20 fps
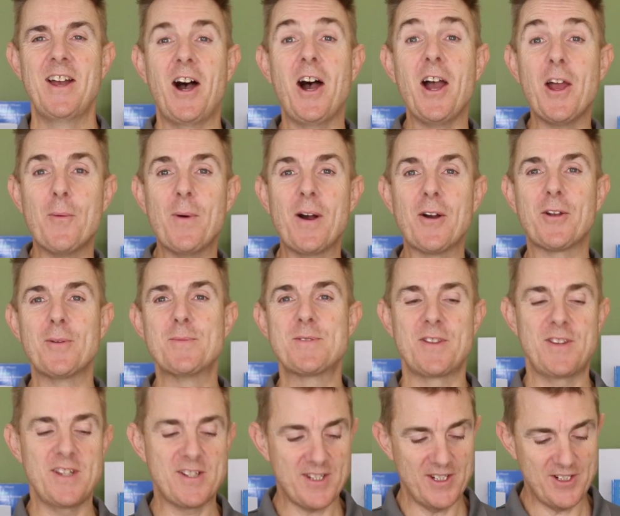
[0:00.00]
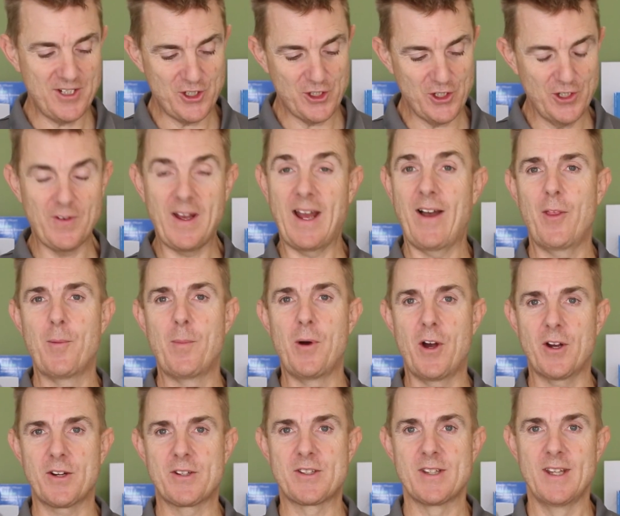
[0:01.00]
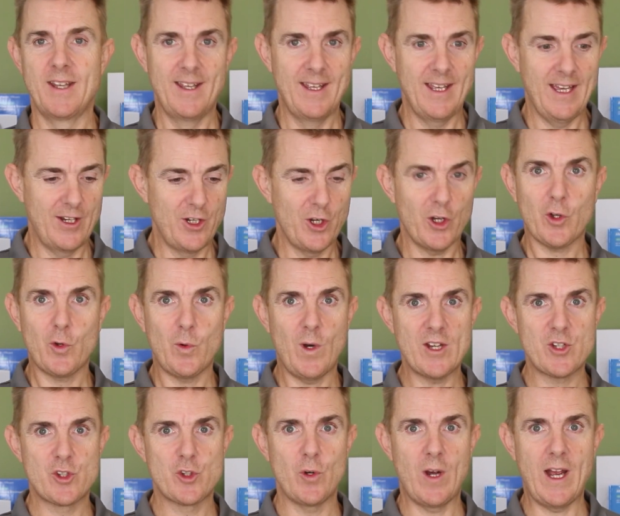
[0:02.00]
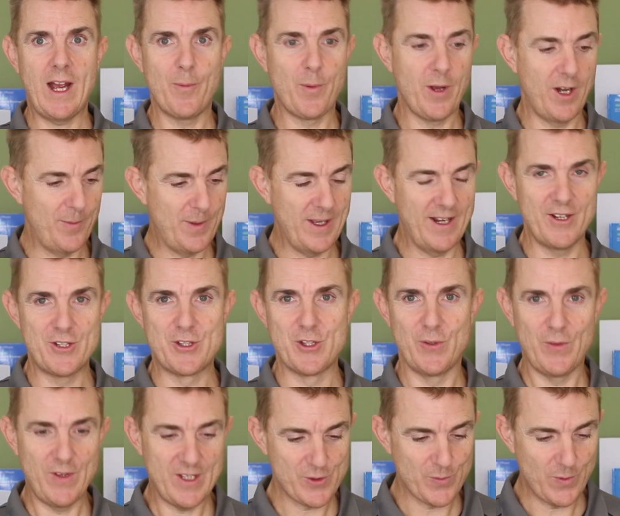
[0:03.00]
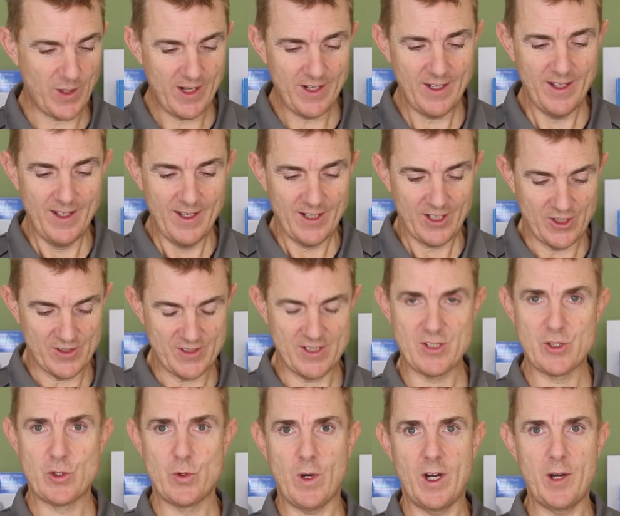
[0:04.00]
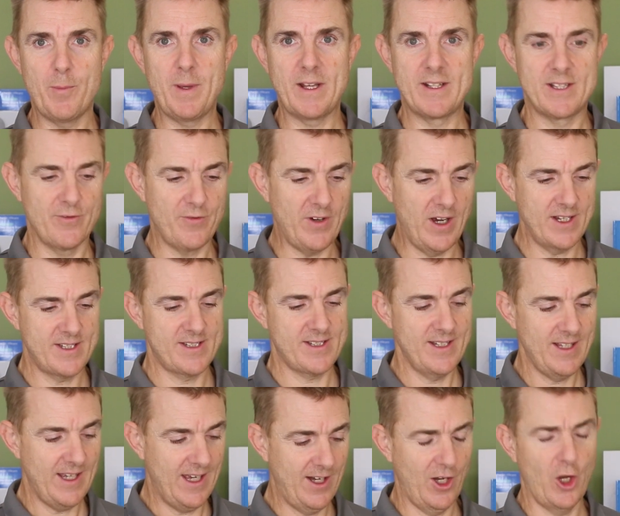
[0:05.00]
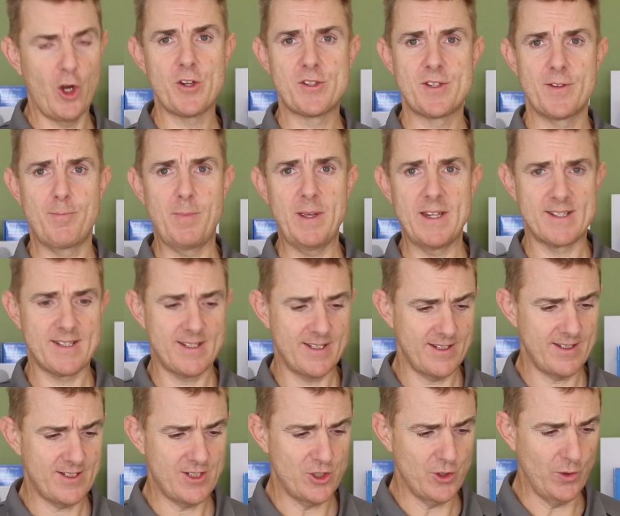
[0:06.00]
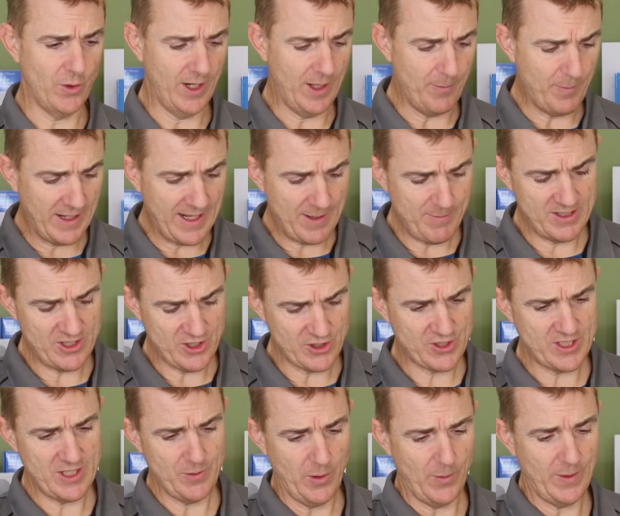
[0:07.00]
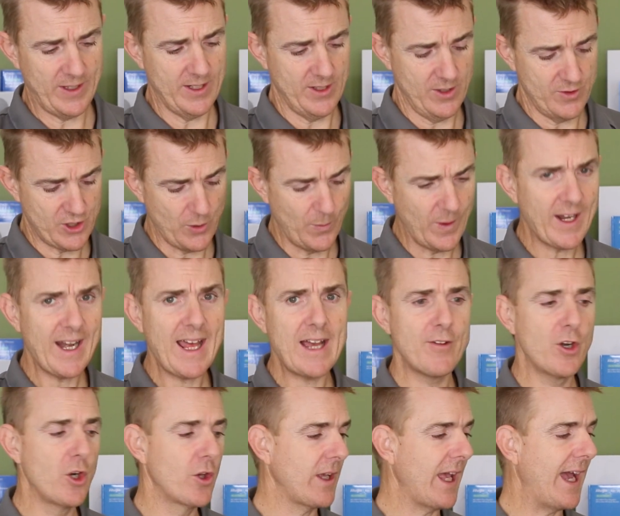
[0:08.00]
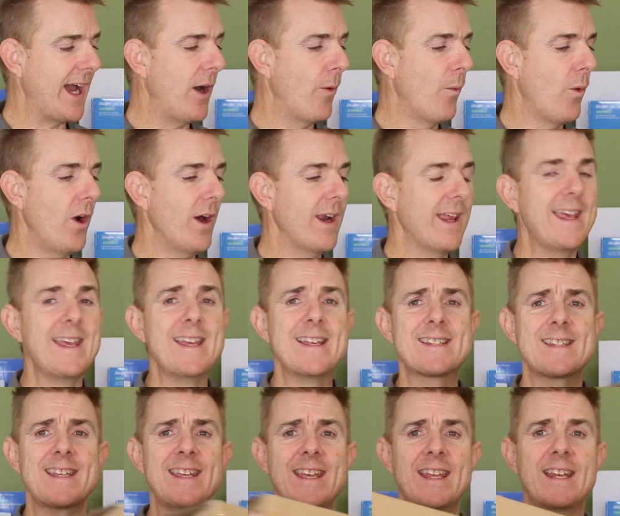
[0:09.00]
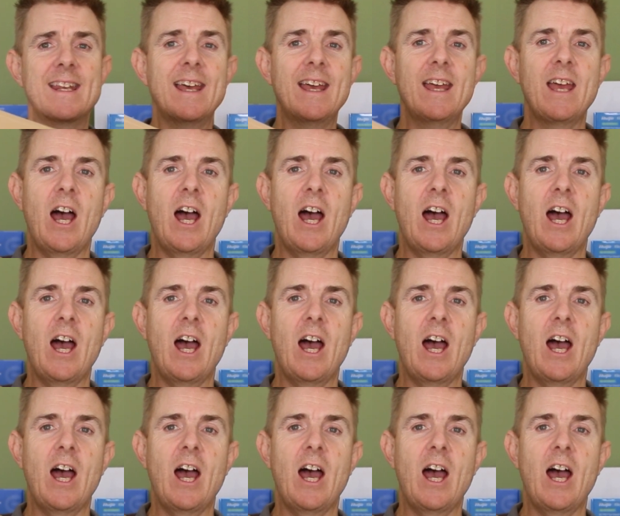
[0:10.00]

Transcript: Hi and welcome to this edition of Out of the Box. Not quite sure how I'm going to be able to do this one because this is quite a big device and lots of bits to do on it, but let me just see what we can do. So we're going to have a look at what is in